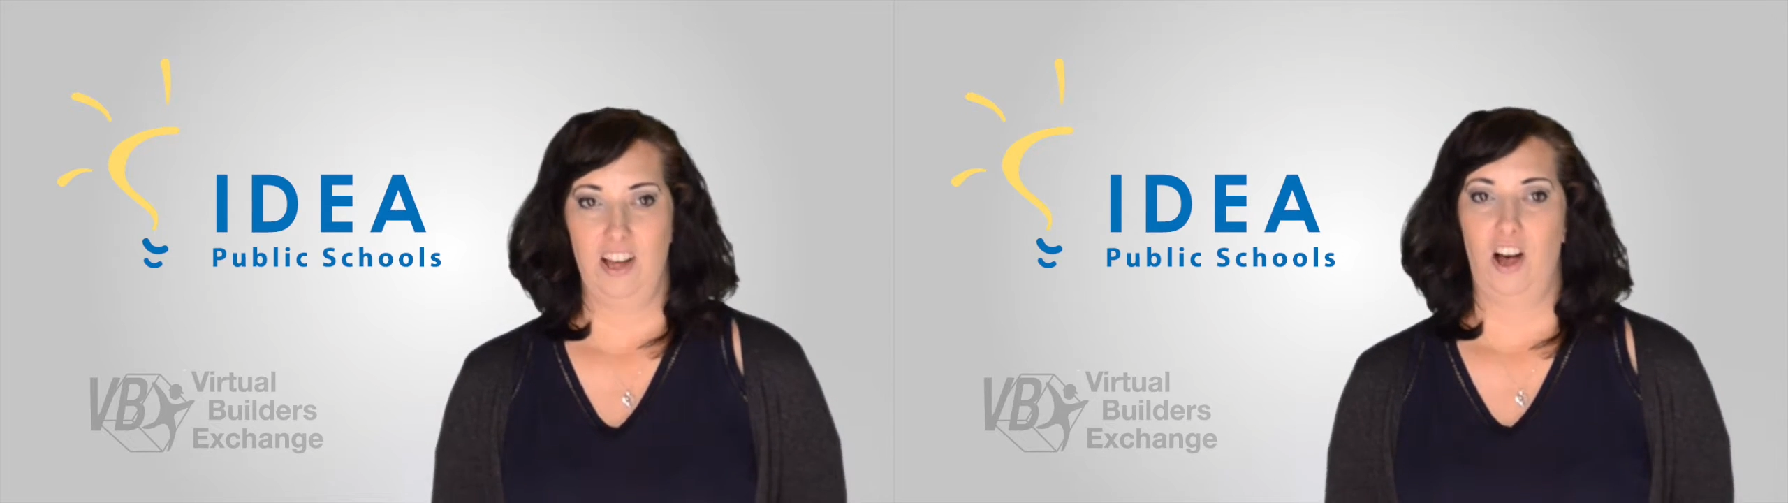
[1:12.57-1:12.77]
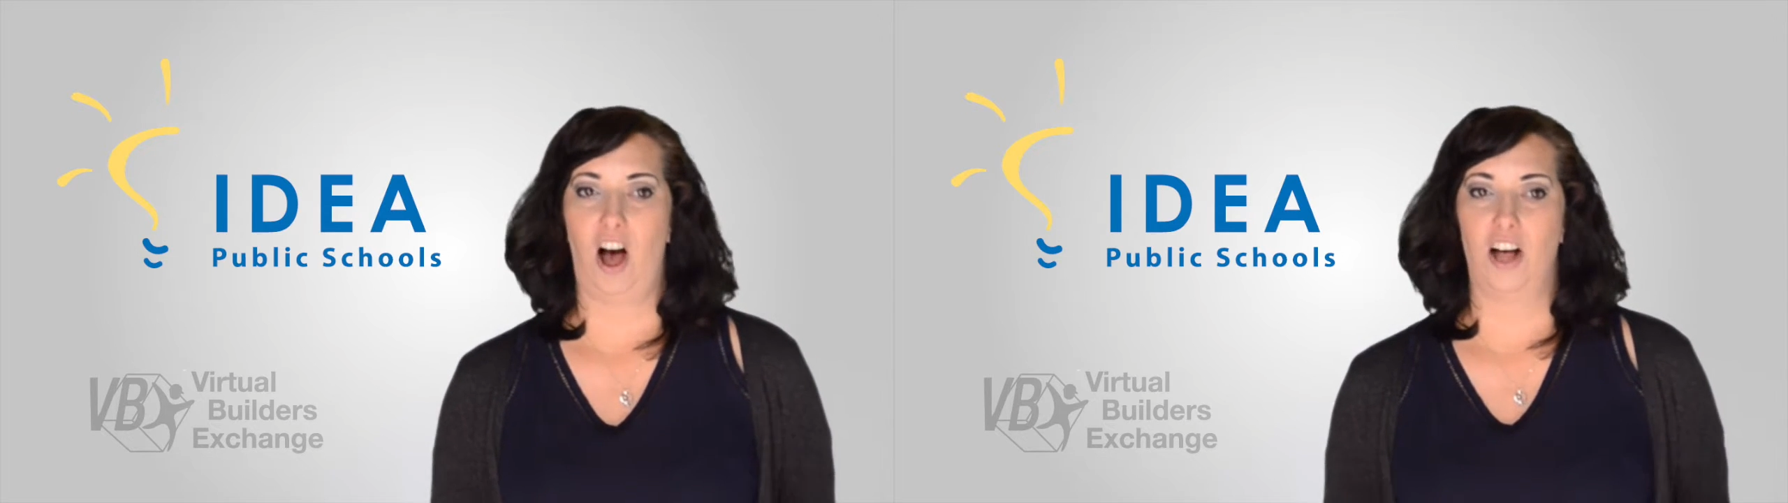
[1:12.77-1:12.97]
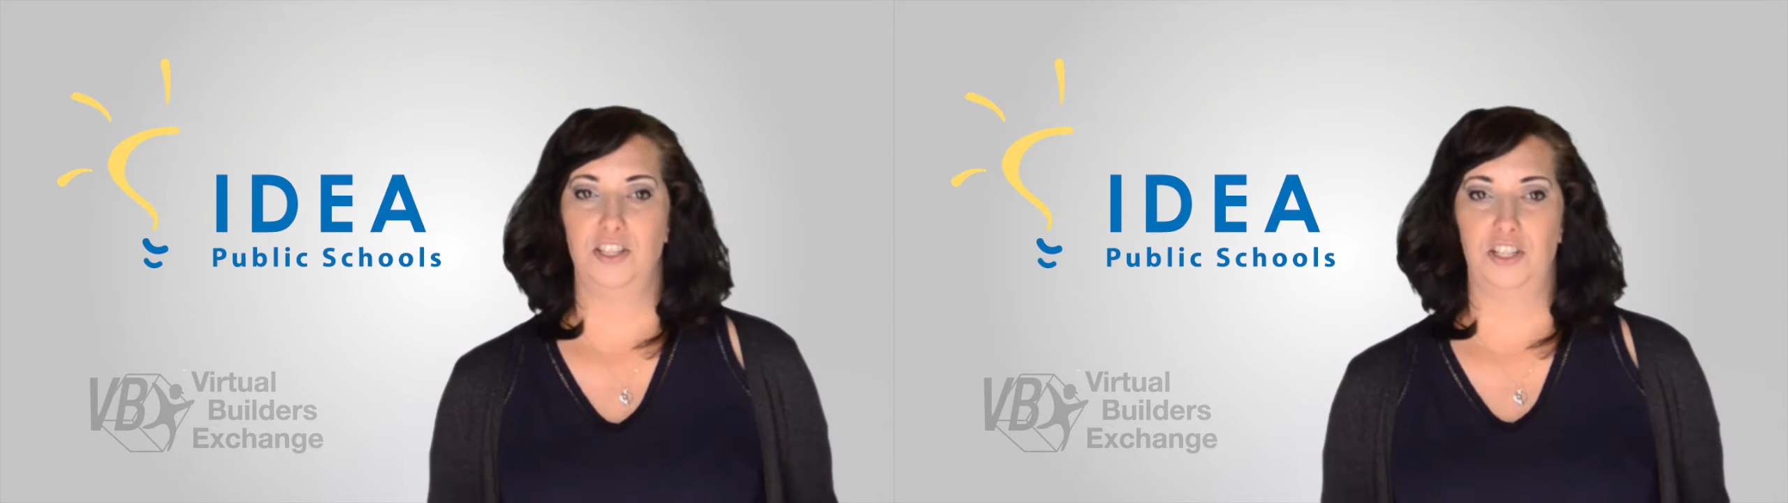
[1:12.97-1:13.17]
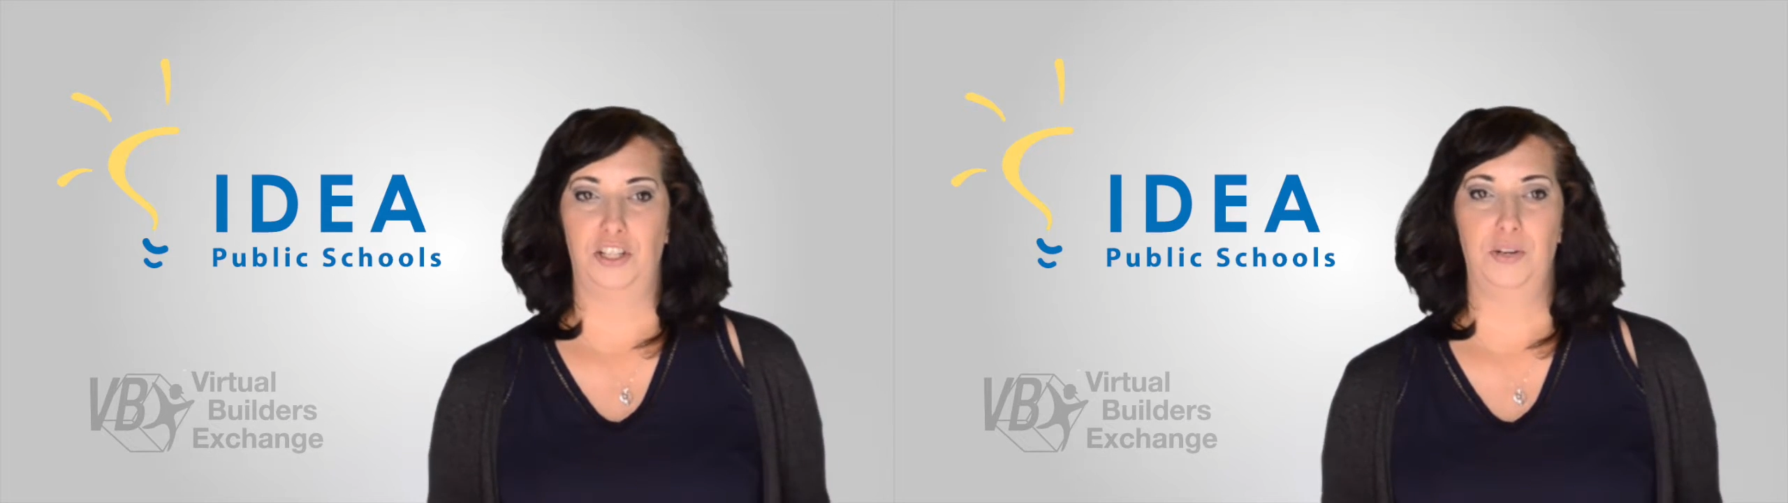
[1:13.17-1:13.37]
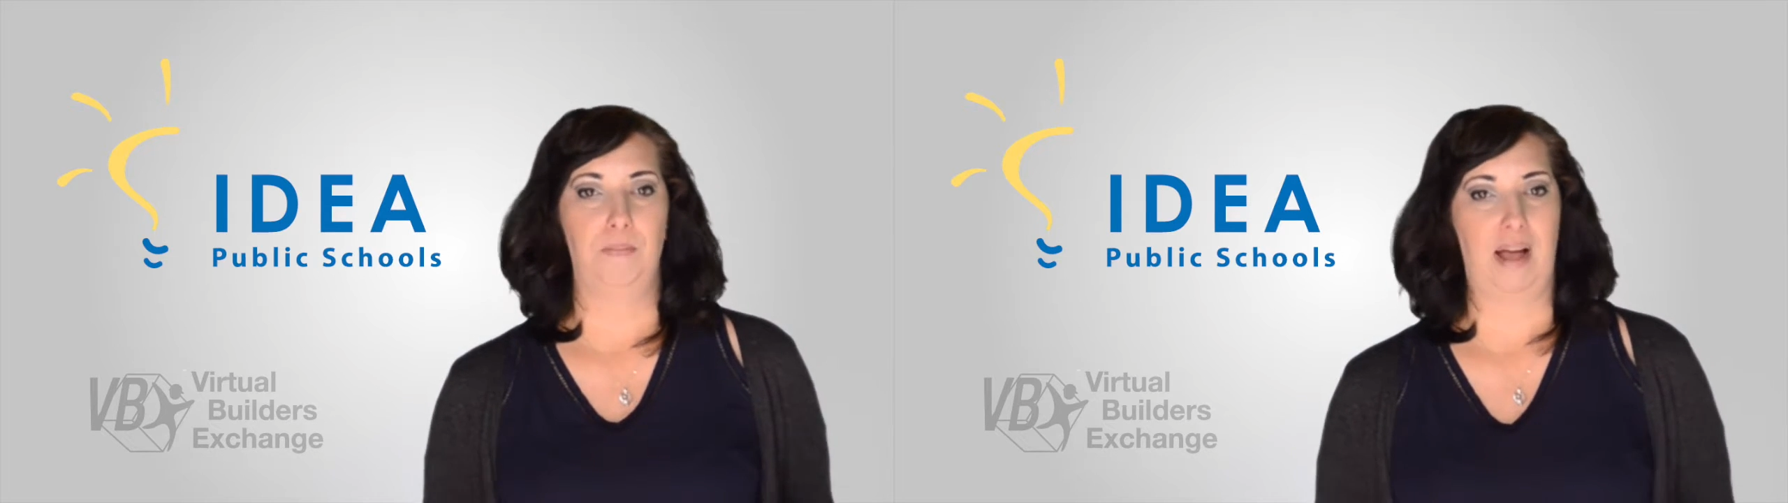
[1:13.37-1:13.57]
all
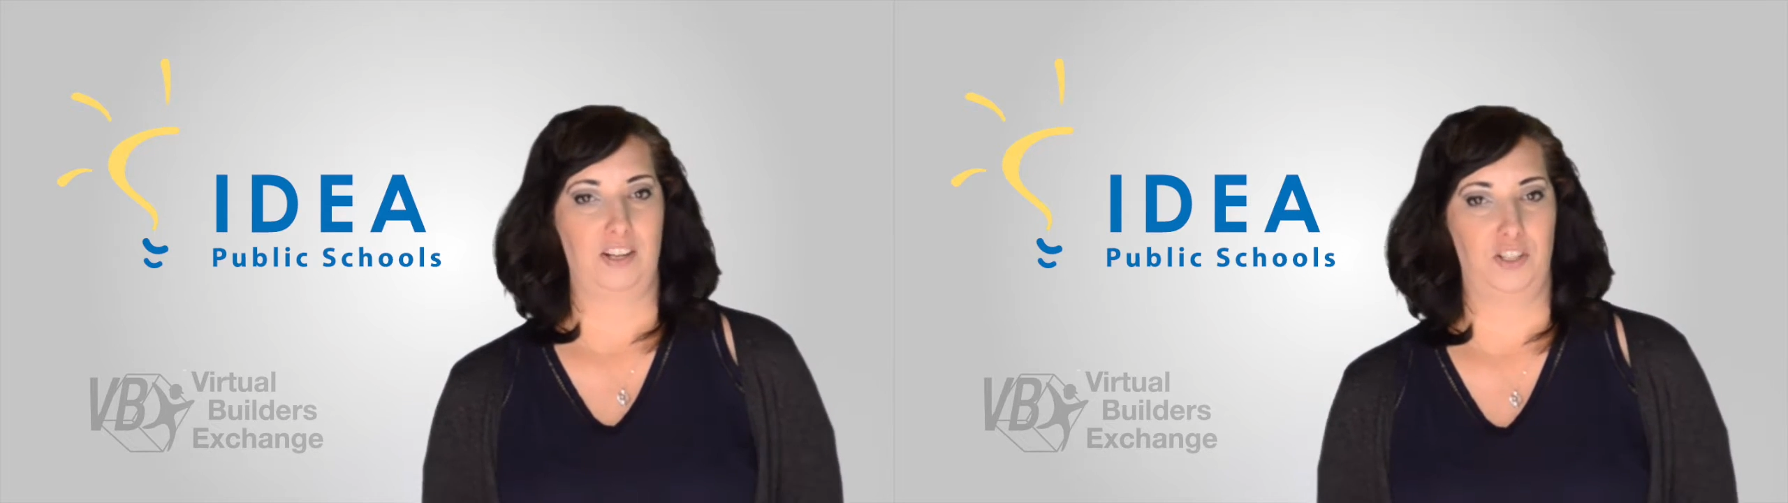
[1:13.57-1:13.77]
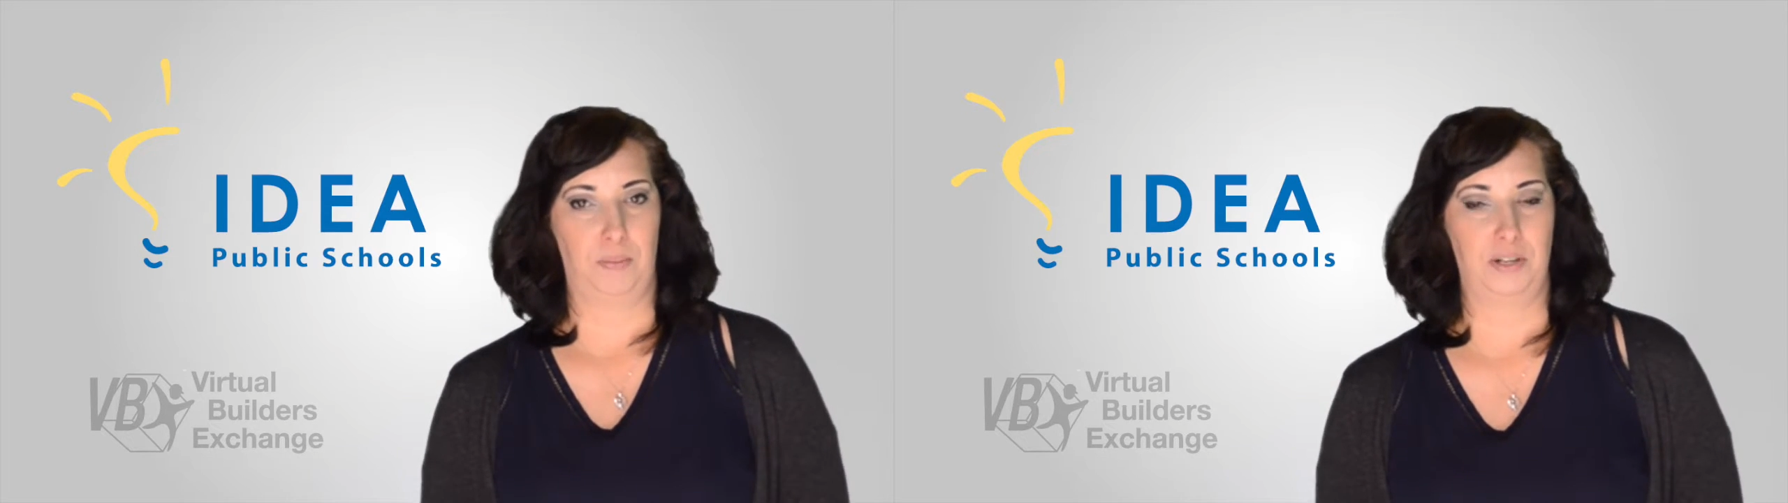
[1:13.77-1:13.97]
due by October